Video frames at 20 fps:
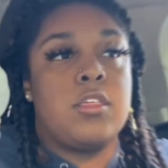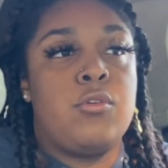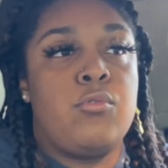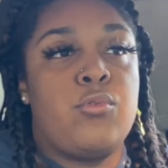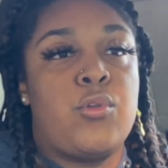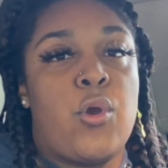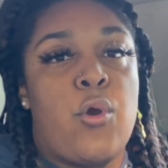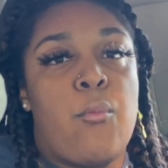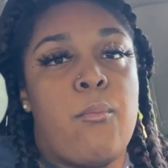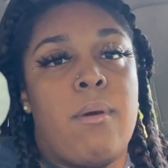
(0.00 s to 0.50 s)
You
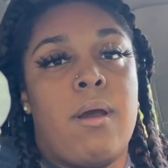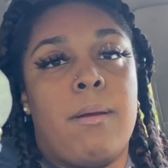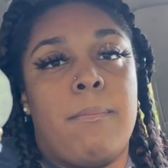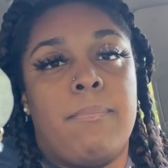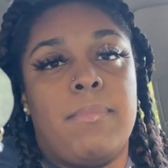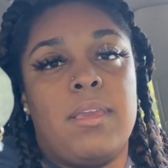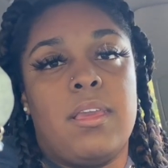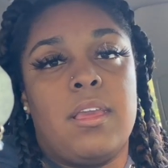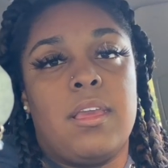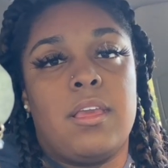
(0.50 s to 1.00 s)
know, my
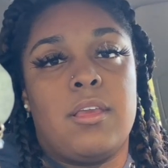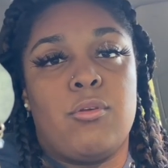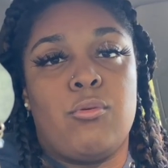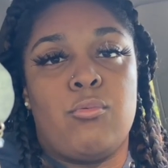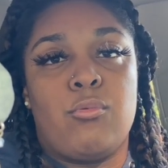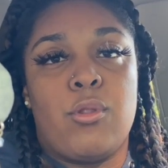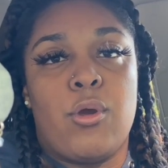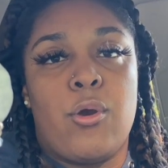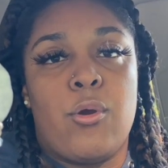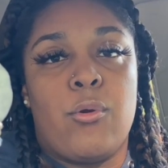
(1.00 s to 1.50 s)
man, you
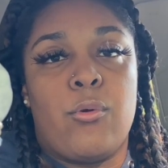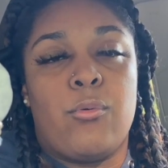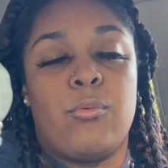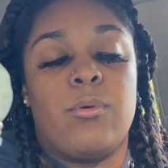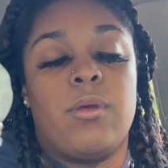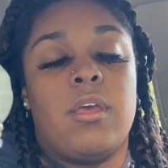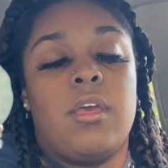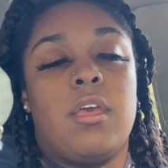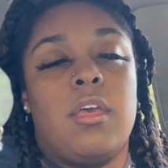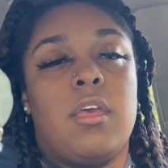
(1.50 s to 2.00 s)
know,
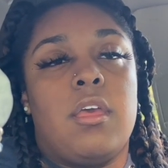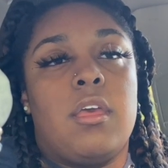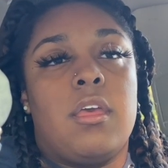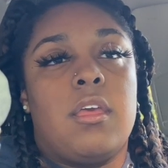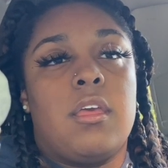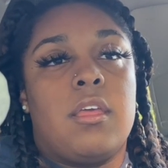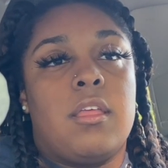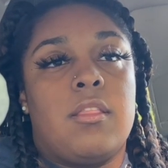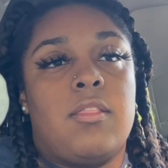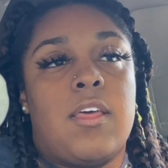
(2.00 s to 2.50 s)

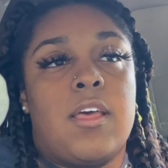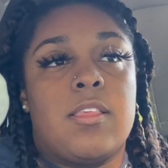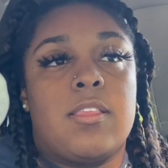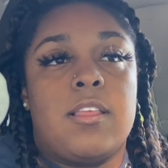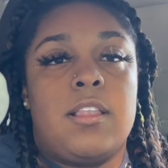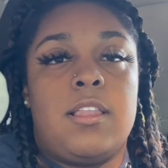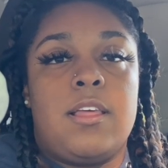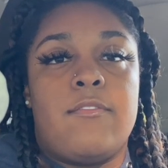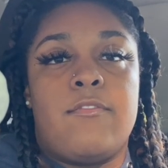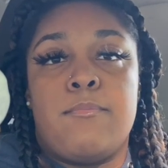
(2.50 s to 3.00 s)
that's
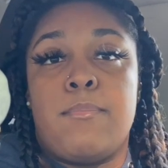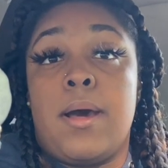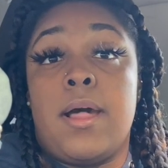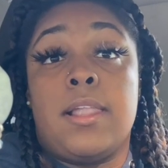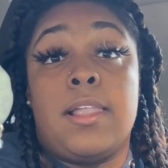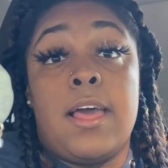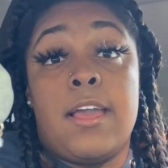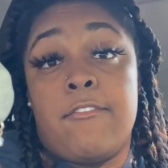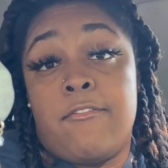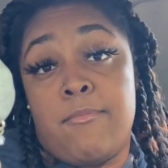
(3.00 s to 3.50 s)
the love of my
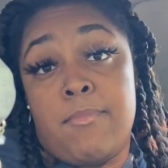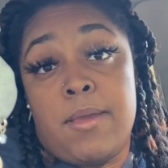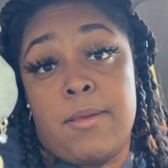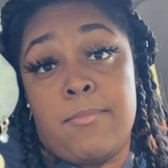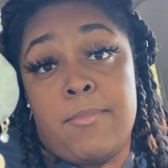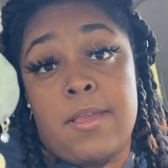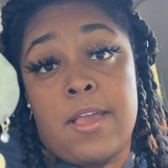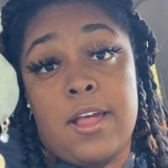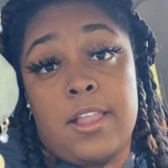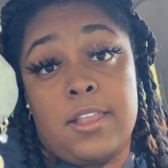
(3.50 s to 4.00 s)
life,
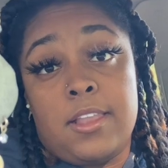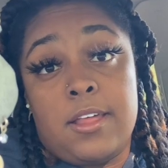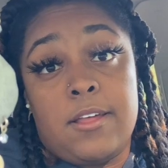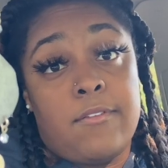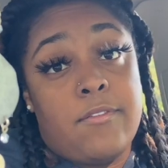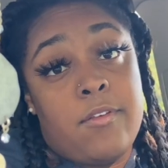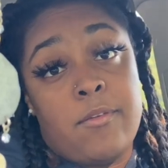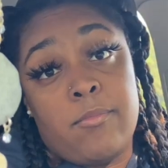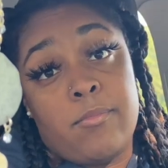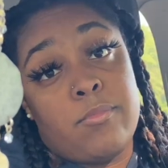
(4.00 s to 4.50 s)
baby. I
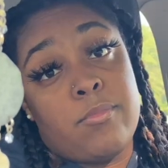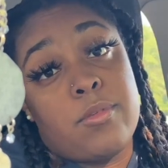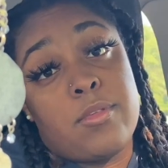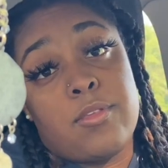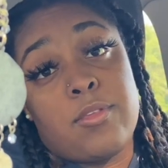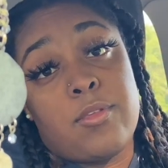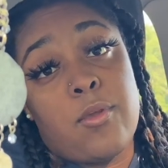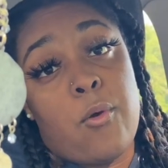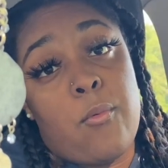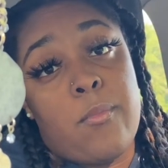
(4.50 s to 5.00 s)
love him
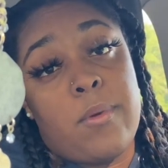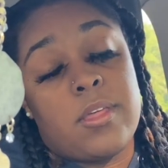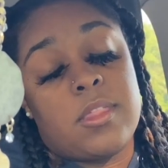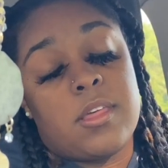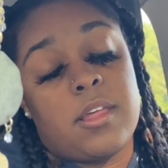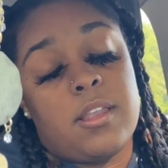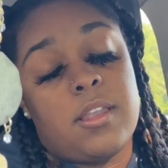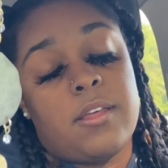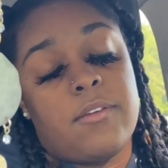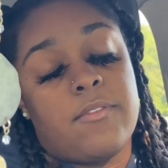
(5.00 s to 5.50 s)
so much.
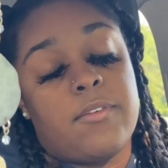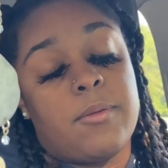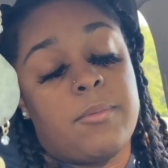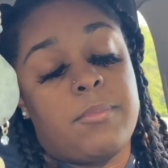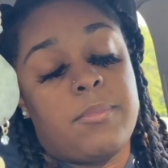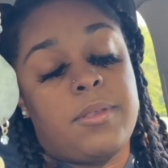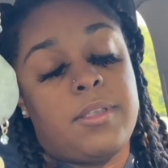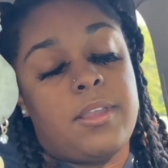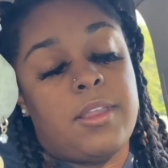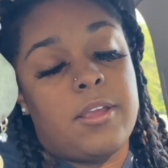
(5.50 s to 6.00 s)
I love
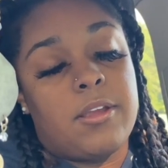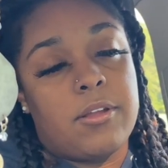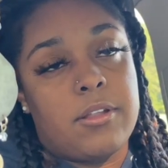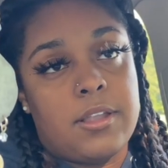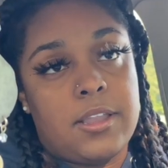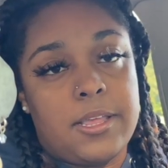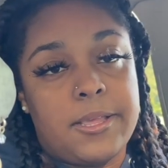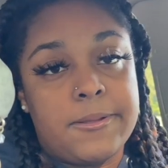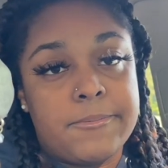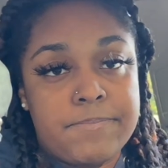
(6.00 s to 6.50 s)
him
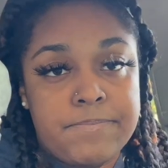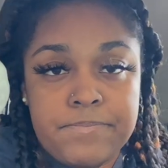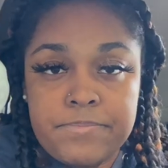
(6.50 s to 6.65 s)
dearly.